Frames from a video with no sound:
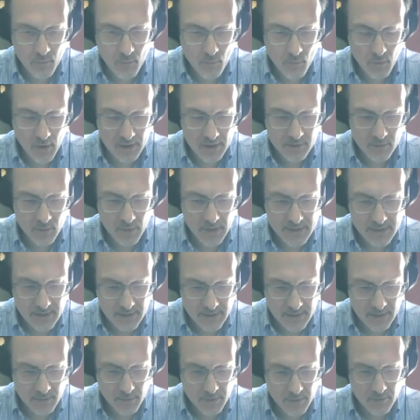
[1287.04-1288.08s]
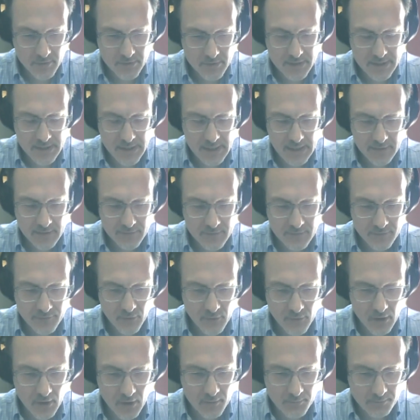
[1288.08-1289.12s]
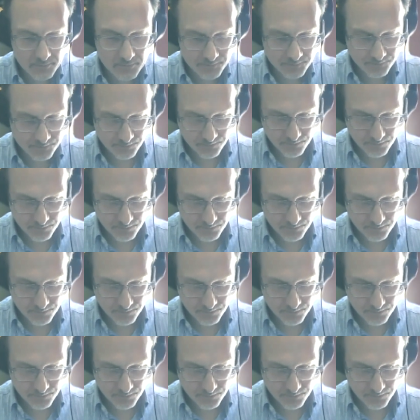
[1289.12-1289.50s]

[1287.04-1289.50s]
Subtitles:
one question that we received from